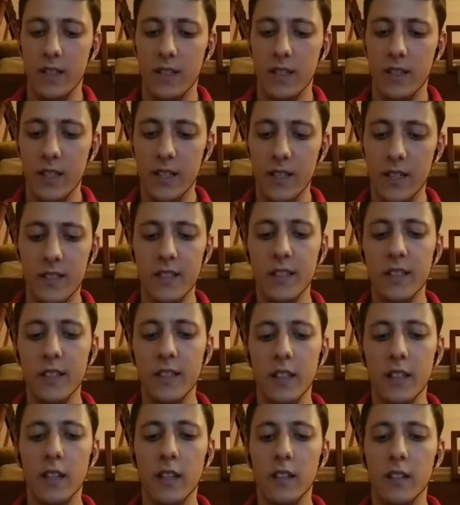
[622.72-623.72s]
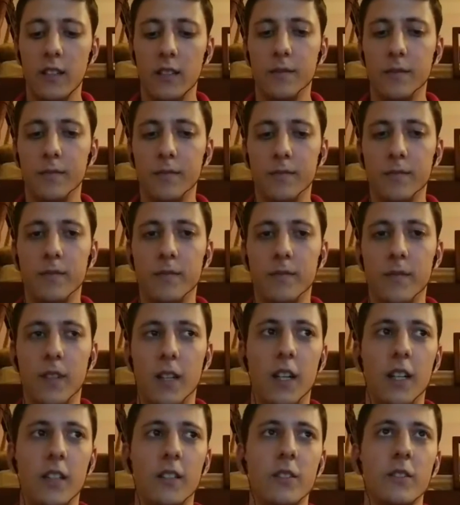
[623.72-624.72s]
it's in I
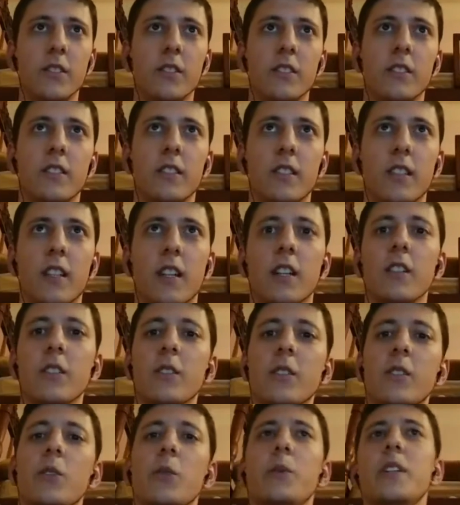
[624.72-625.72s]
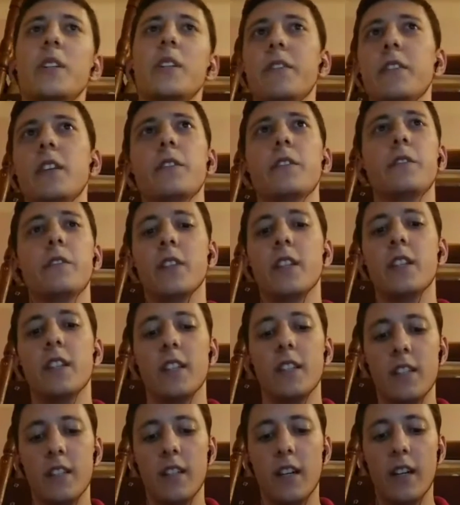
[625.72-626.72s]
don't I don't know if
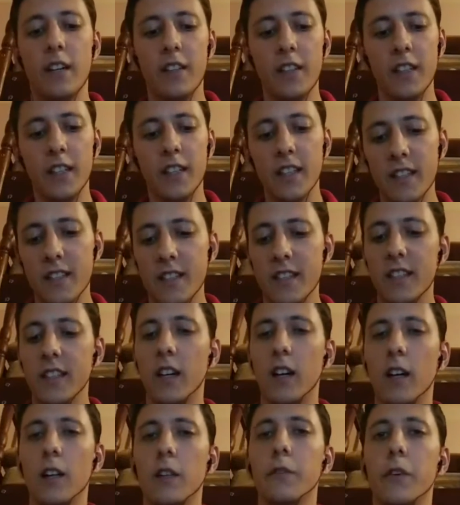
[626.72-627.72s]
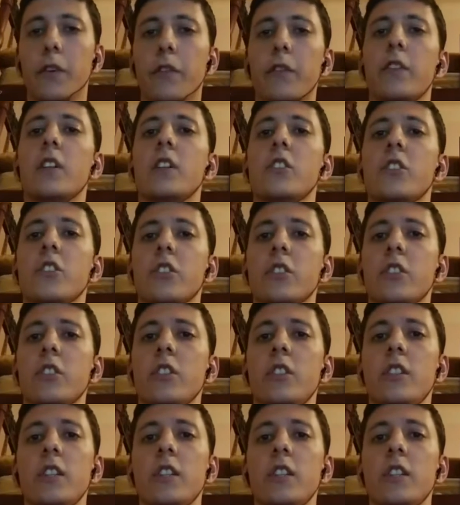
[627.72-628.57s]
I think it's in alpha version,